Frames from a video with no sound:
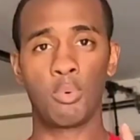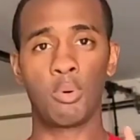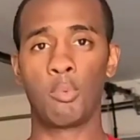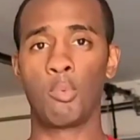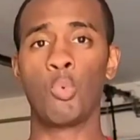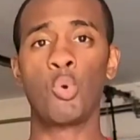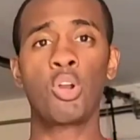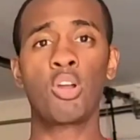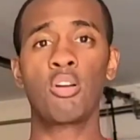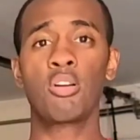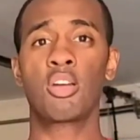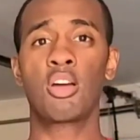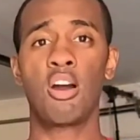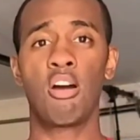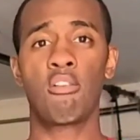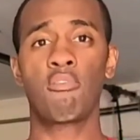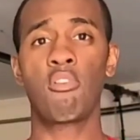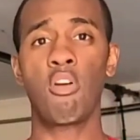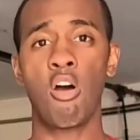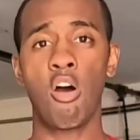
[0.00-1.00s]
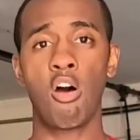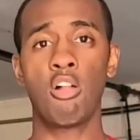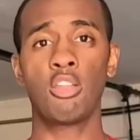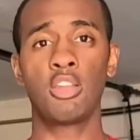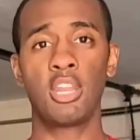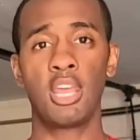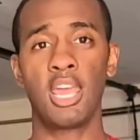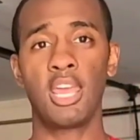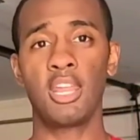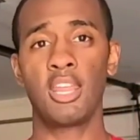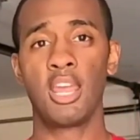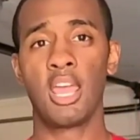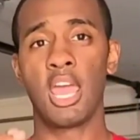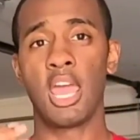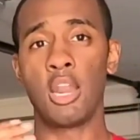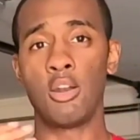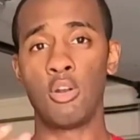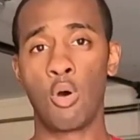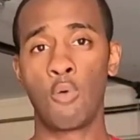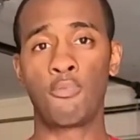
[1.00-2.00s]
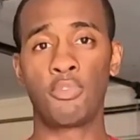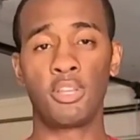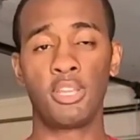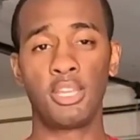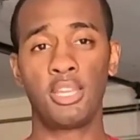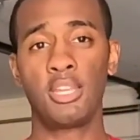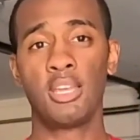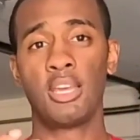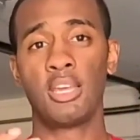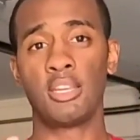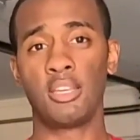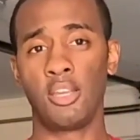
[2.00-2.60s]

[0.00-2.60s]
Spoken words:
Well, we're going to cover all that, and hopefully,